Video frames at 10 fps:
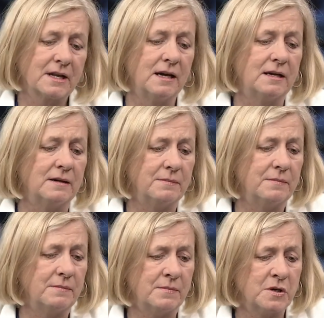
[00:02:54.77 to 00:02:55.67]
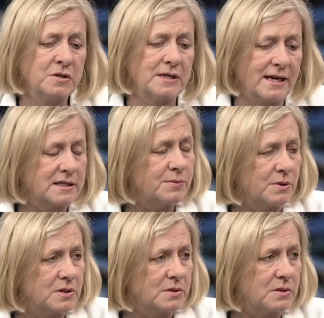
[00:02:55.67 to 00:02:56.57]
Um, most
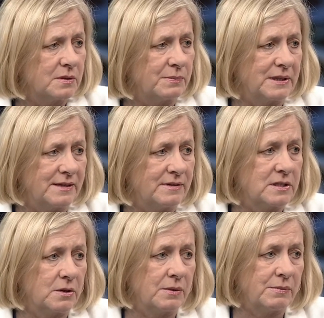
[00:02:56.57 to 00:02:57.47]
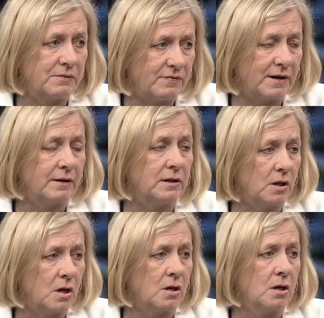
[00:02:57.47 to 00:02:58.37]
experts believe it's going to be a very
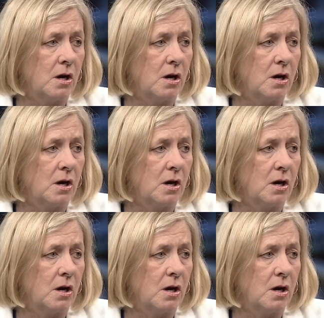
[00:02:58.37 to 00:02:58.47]
long,